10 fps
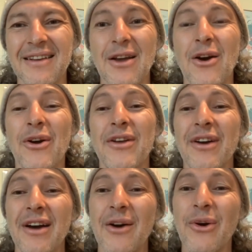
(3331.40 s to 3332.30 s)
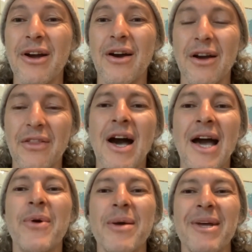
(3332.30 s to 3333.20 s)
or the
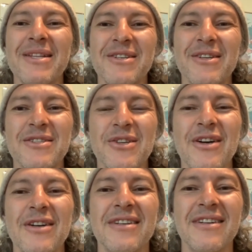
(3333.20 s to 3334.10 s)
Highwaymen's a good song.